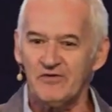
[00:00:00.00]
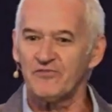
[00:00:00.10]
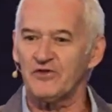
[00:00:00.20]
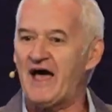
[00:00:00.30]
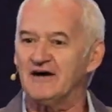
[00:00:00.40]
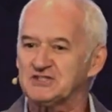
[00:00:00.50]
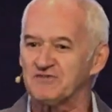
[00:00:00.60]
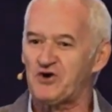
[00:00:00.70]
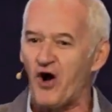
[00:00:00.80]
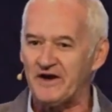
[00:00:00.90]
even for the house
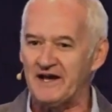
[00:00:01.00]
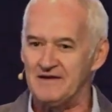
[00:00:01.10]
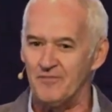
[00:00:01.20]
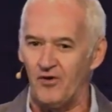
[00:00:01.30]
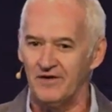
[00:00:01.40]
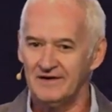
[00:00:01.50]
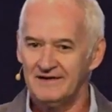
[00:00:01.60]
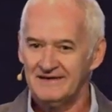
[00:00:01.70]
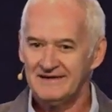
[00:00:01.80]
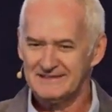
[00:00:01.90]
of God anymore.
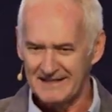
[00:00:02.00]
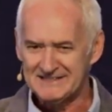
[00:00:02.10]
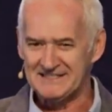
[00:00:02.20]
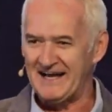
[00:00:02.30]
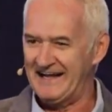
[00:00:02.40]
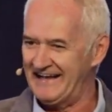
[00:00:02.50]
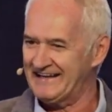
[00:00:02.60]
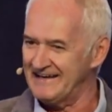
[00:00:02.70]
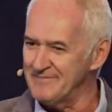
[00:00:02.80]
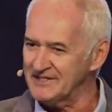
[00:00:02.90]
That's sad. Eh?
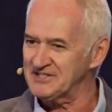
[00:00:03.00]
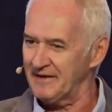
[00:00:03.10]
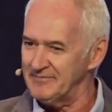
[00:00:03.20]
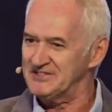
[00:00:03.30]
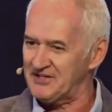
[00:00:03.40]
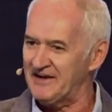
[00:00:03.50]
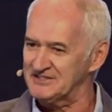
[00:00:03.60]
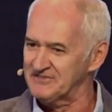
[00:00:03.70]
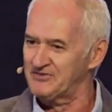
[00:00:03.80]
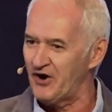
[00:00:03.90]
Can you imagine coming to the
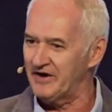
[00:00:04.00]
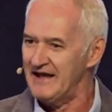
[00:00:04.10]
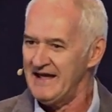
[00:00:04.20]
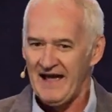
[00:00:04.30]
house of God